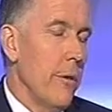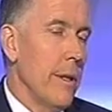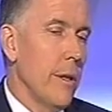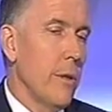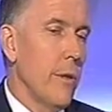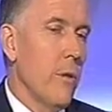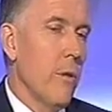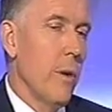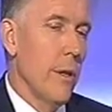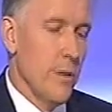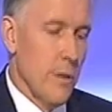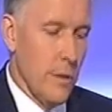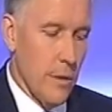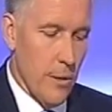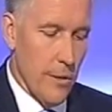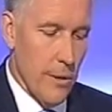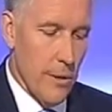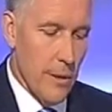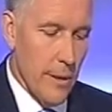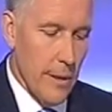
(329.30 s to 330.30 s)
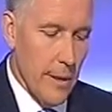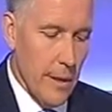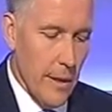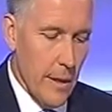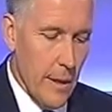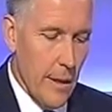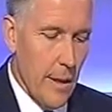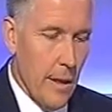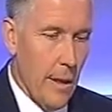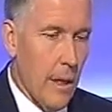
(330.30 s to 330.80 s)
good question, Carissa.
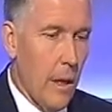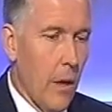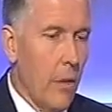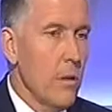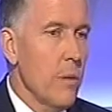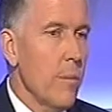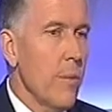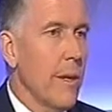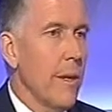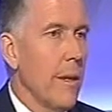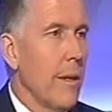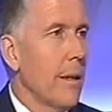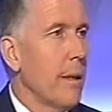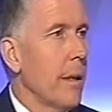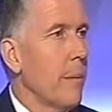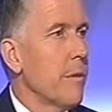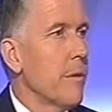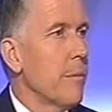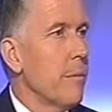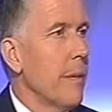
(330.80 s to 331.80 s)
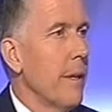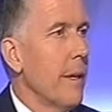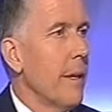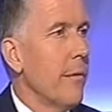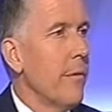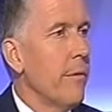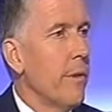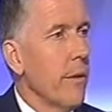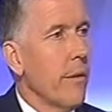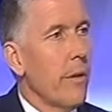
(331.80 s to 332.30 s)
Ultimately, clubs have played a
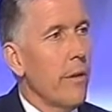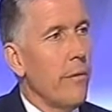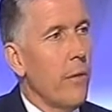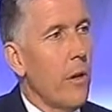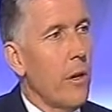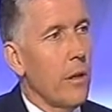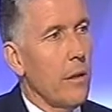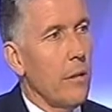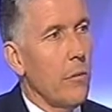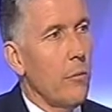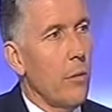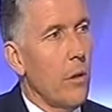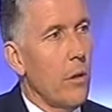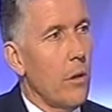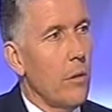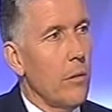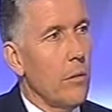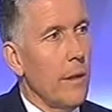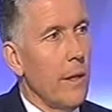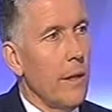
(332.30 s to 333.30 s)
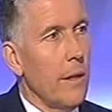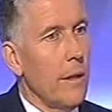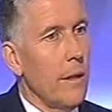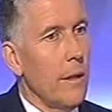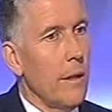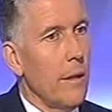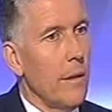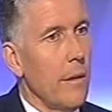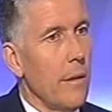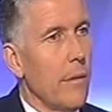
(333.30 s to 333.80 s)
very vital role in
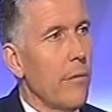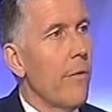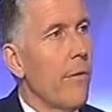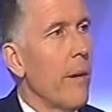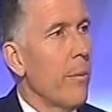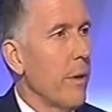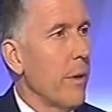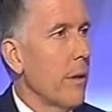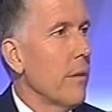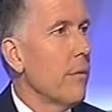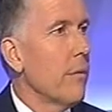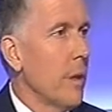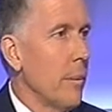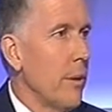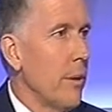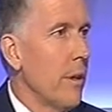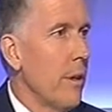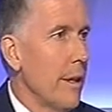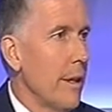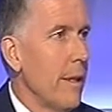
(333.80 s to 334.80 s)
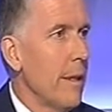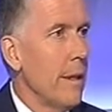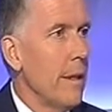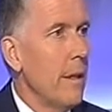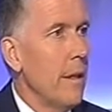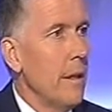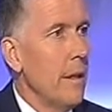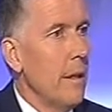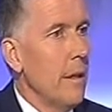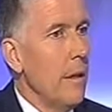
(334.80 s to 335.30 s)
the fabric of community.
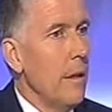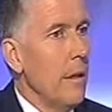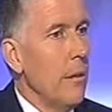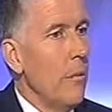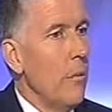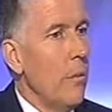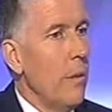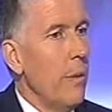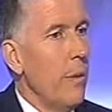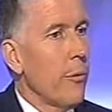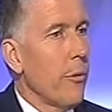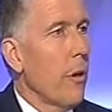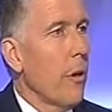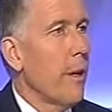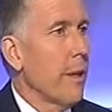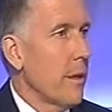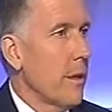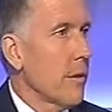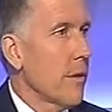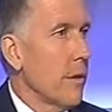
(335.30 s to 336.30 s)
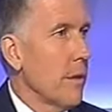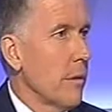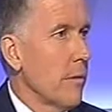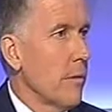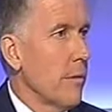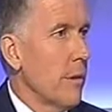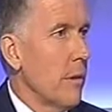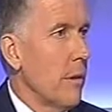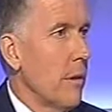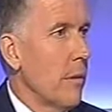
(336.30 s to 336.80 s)
We pride
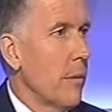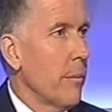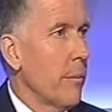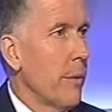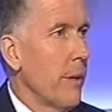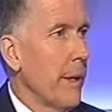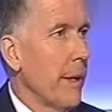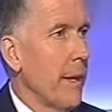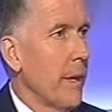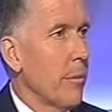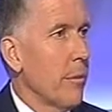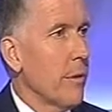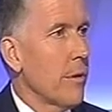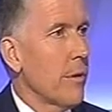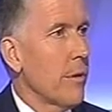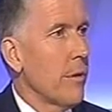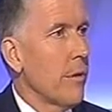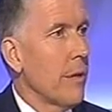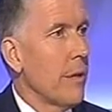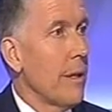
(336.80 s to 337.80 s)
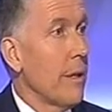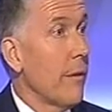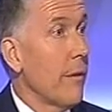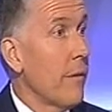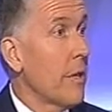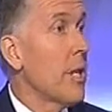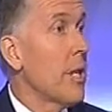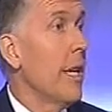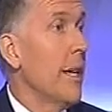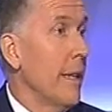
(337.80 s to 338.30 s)
ourselves on being able to deliver
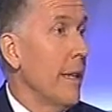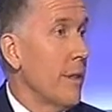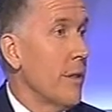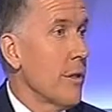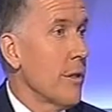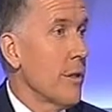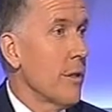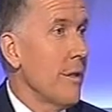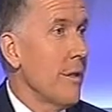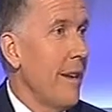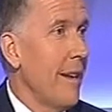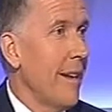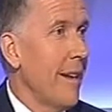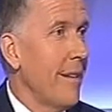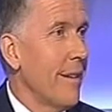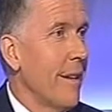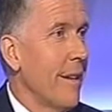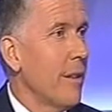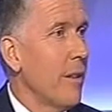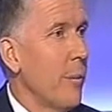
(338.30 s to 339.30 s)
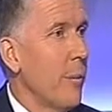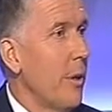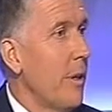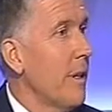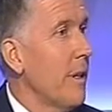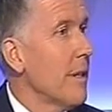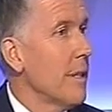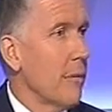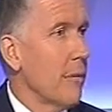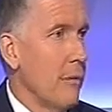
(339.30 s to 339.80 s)
change, and
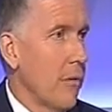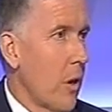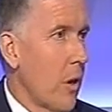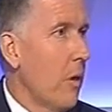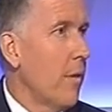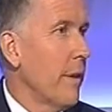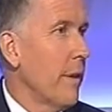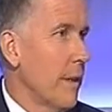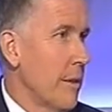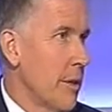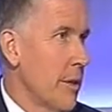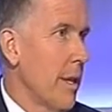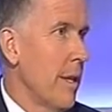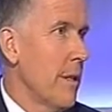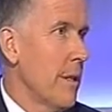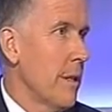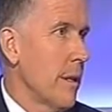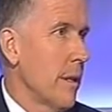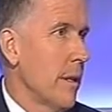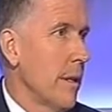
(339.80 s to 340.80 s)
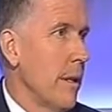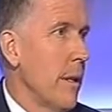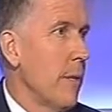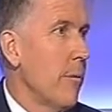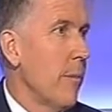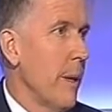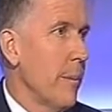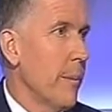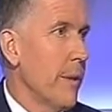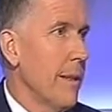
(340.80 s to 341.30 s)
communities are evolving and changing
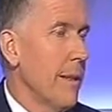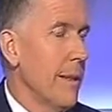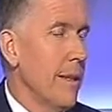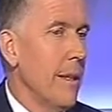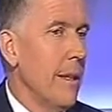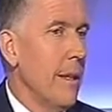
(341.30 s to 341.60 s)
rapidly.